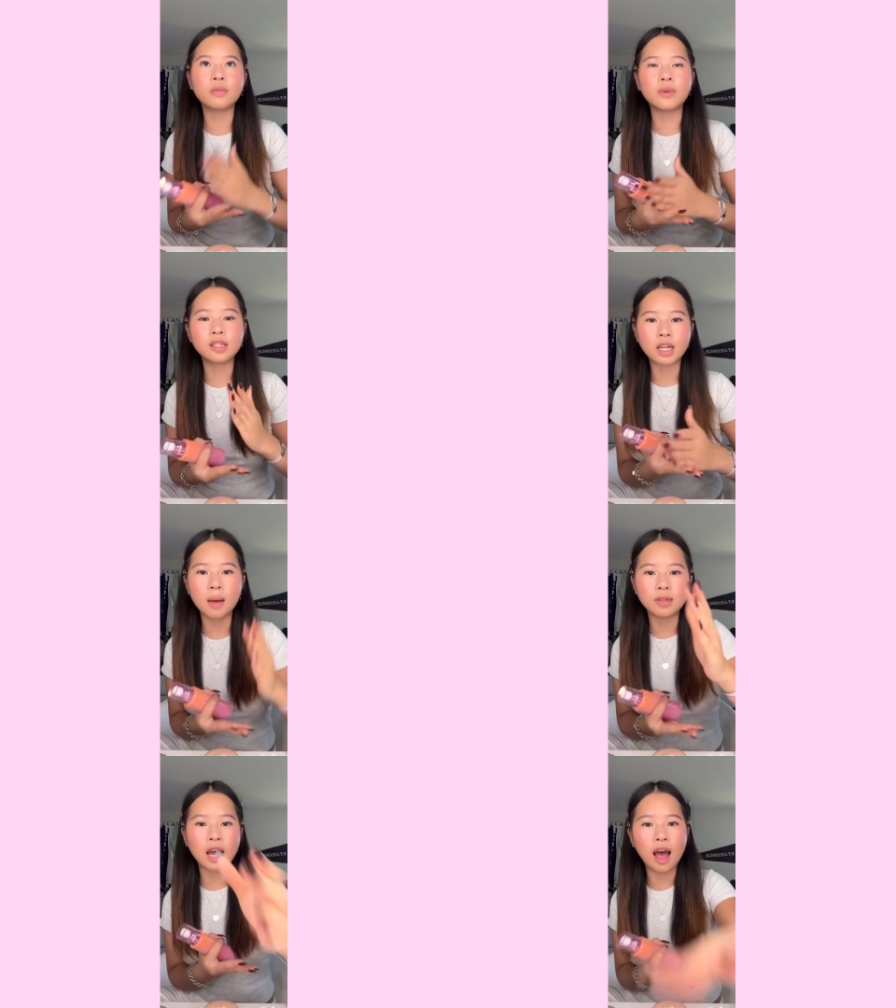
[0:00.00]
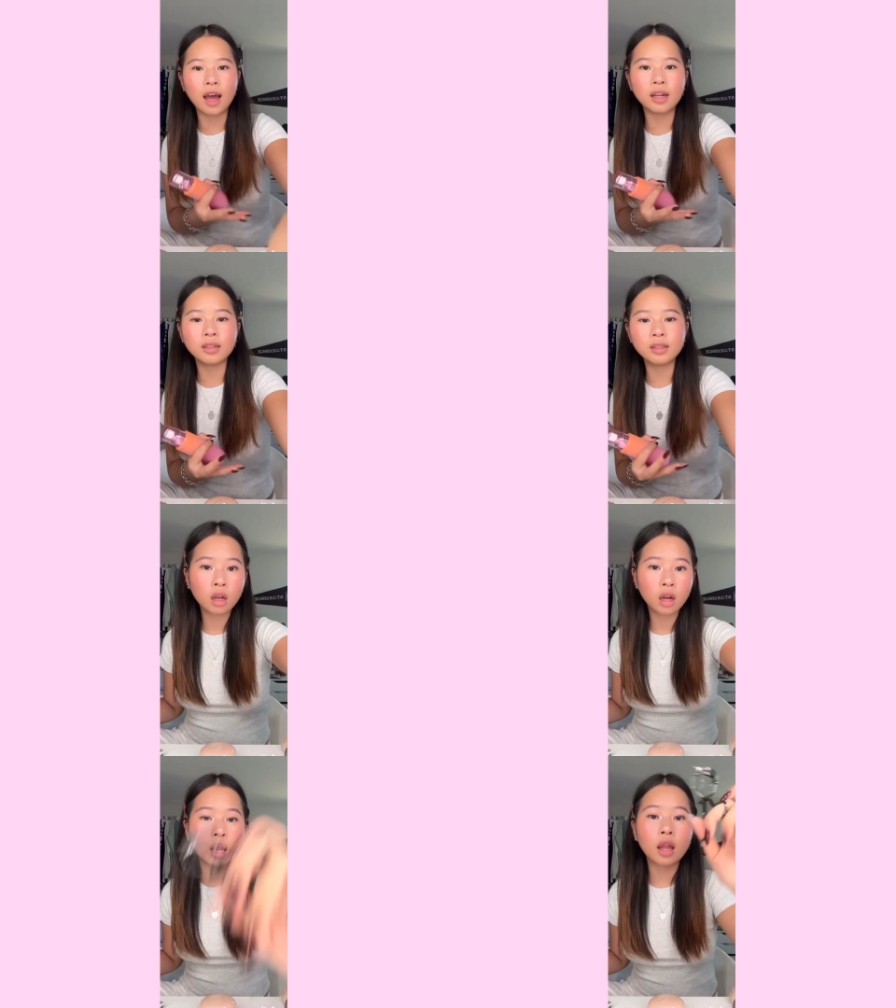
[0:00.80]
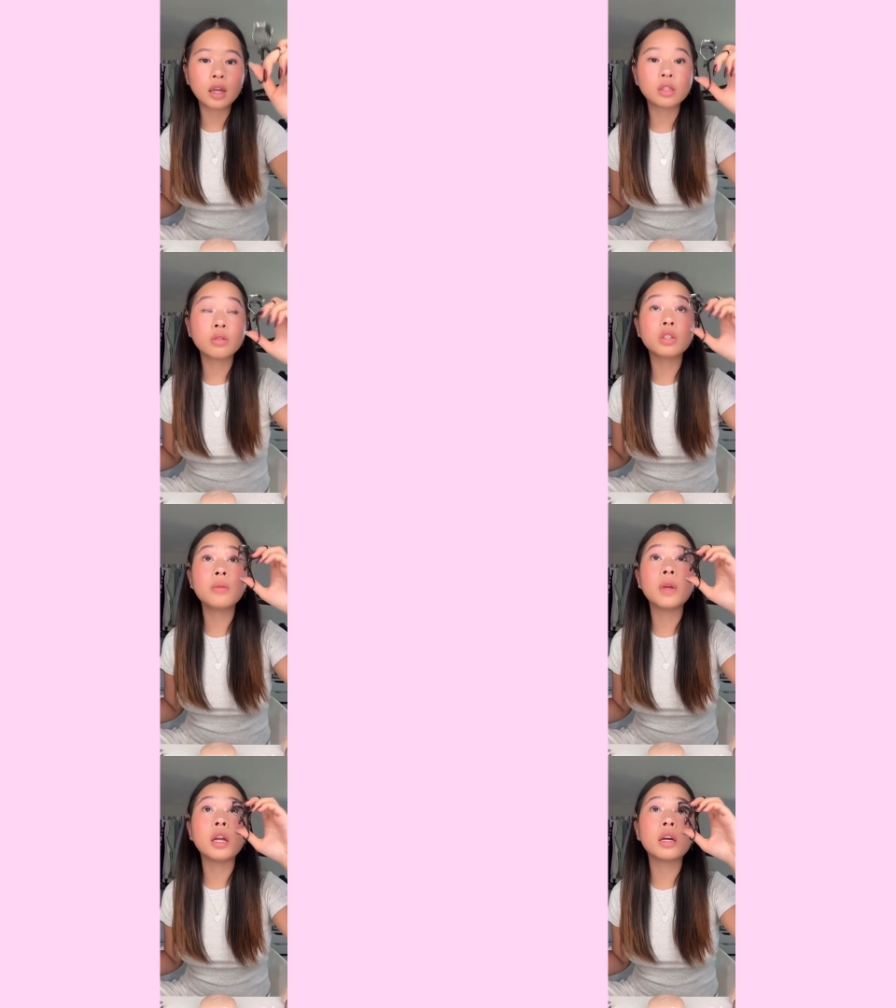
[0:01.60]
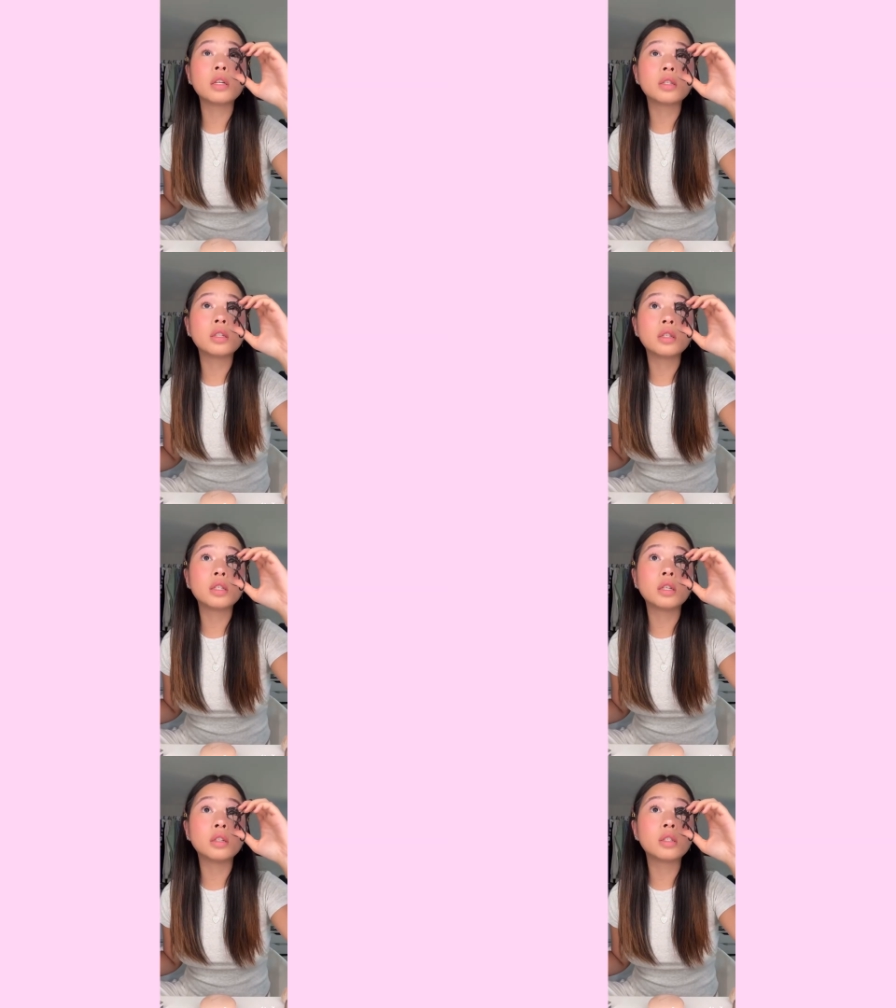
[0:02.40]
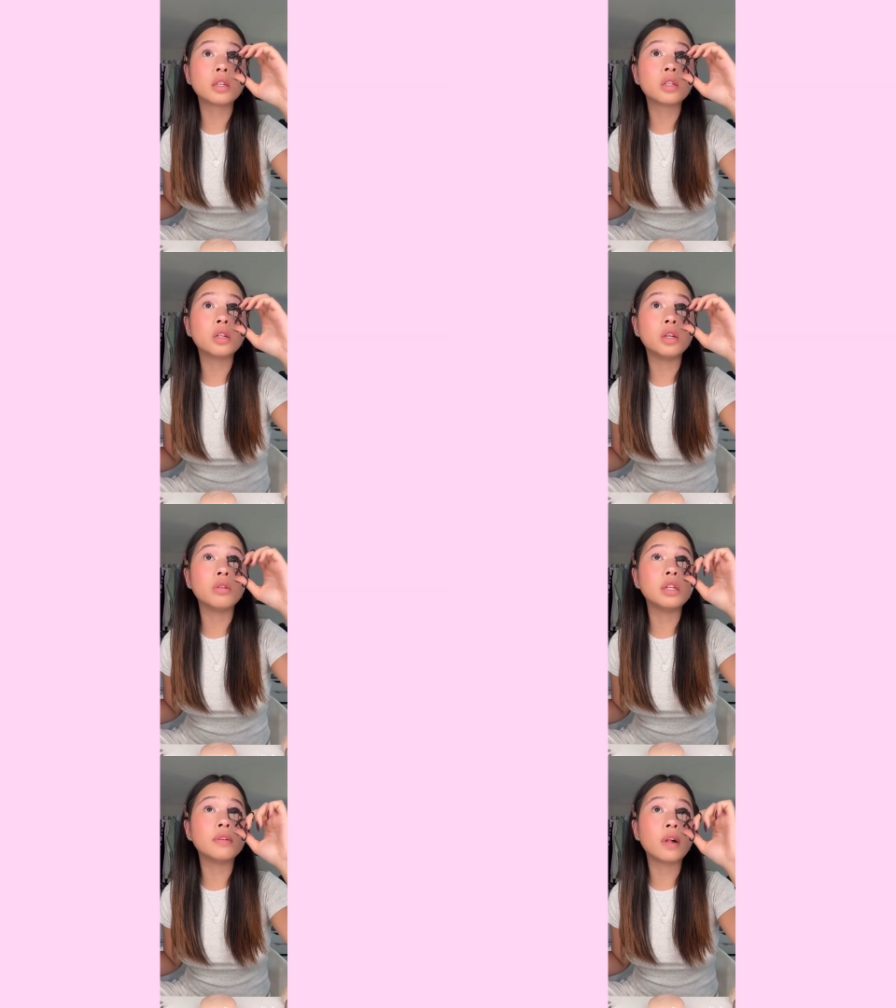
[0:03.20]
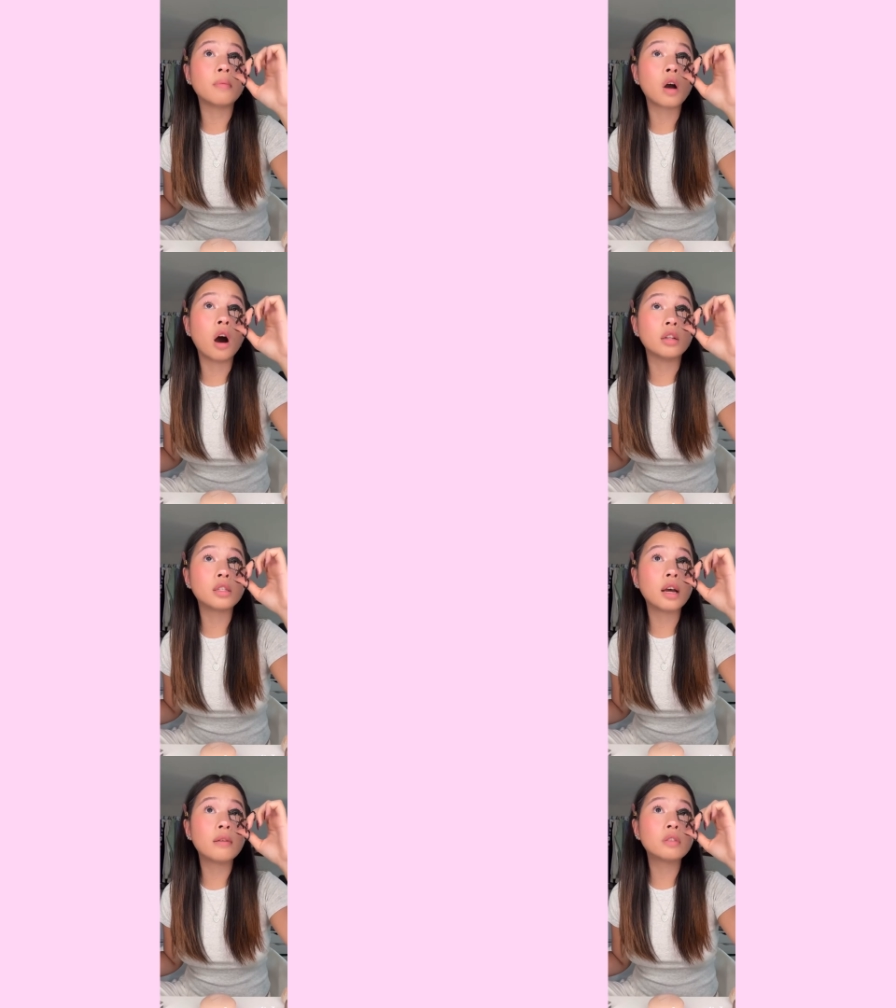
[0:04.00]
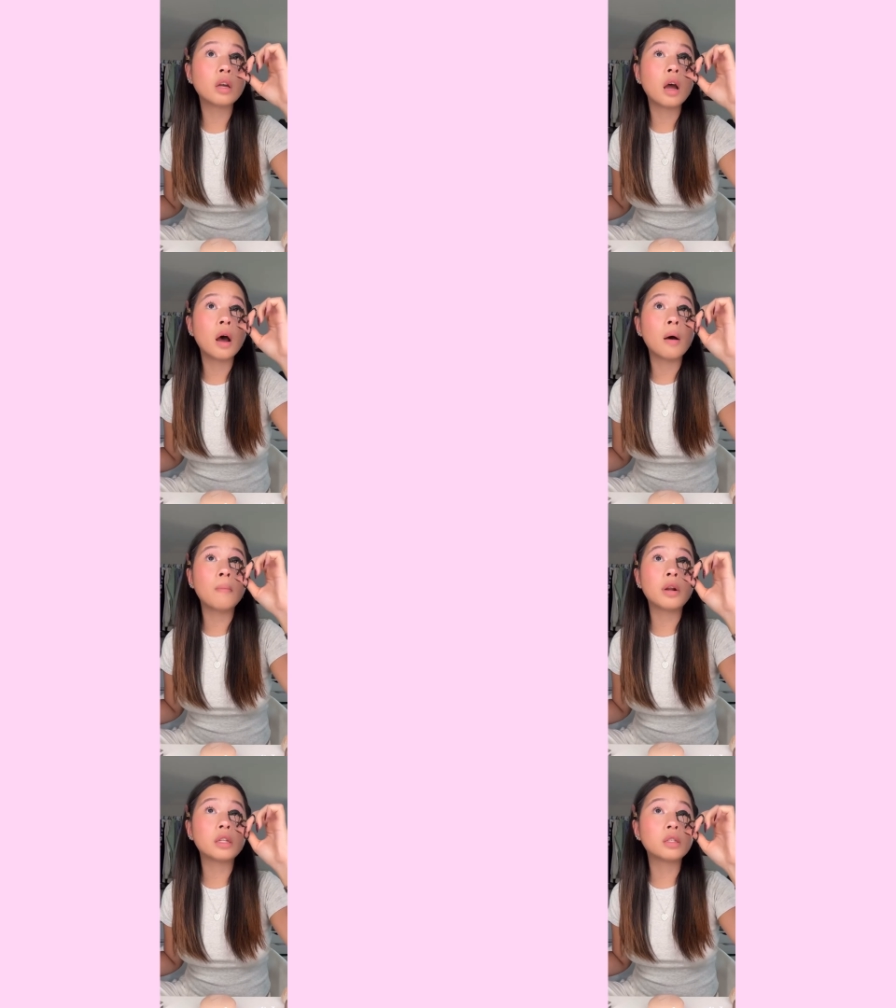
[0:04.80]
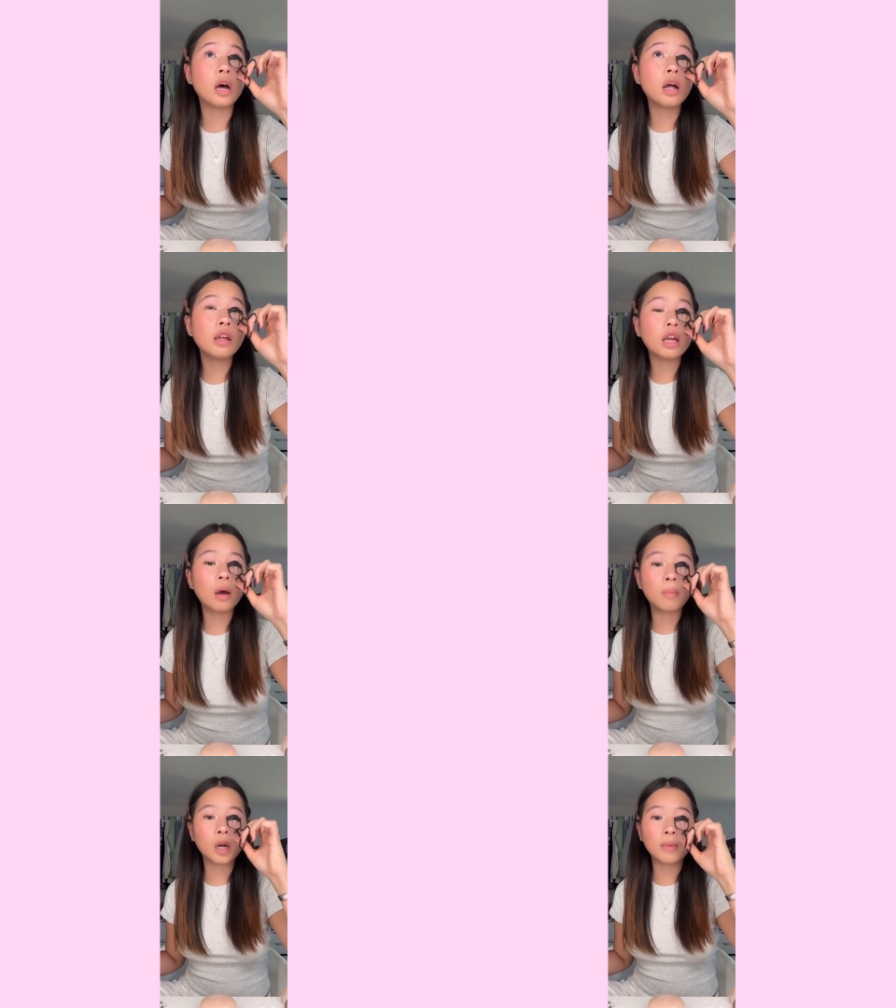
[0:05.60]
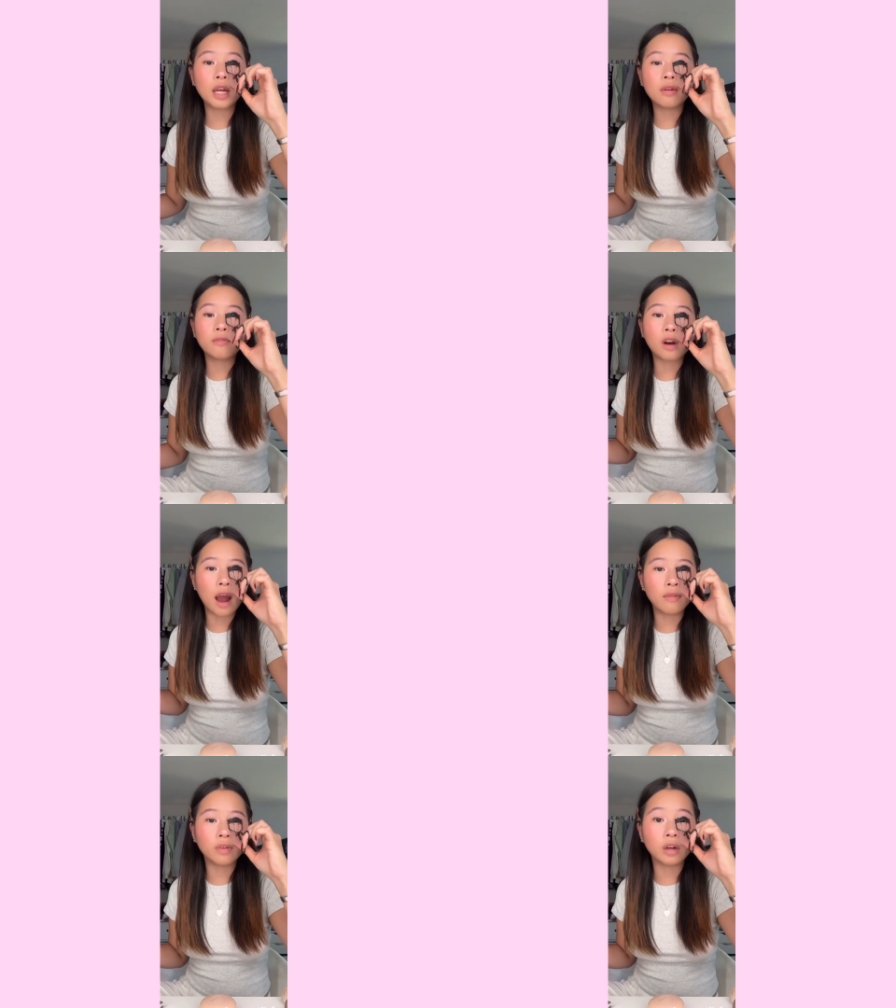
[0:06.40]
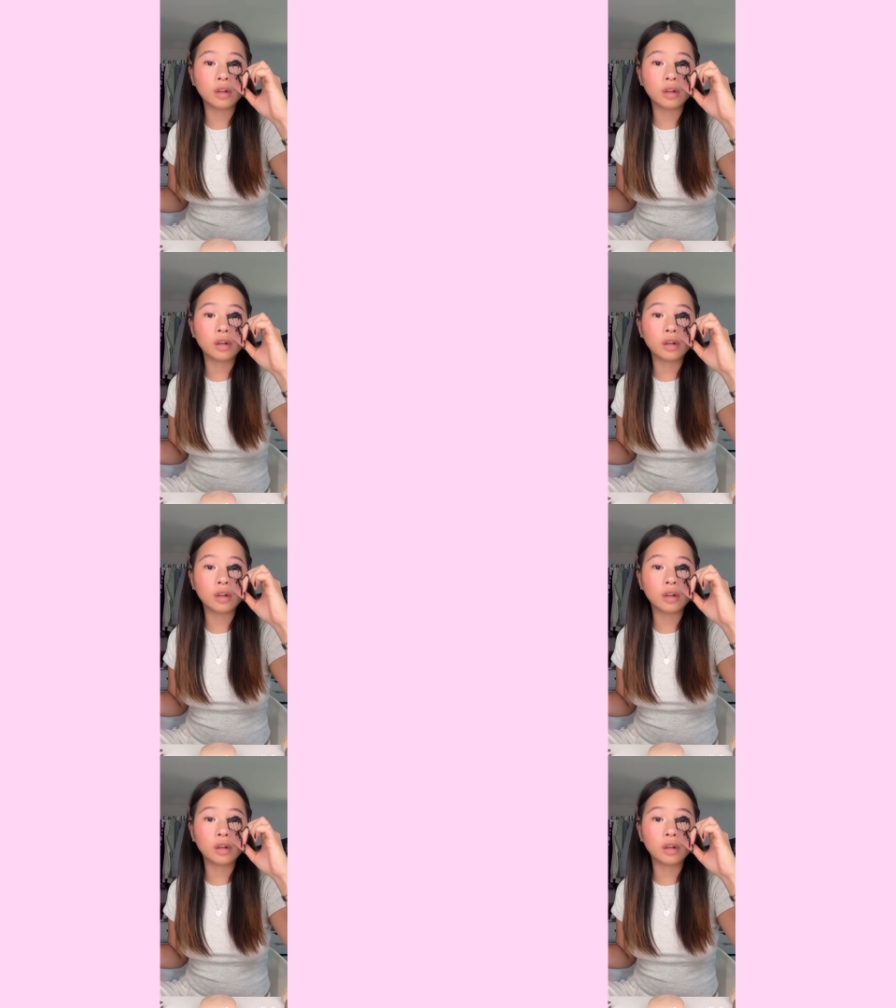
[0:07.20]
Like, social media is still such a newly developed concept, but it's not, like, a permanent forever like job.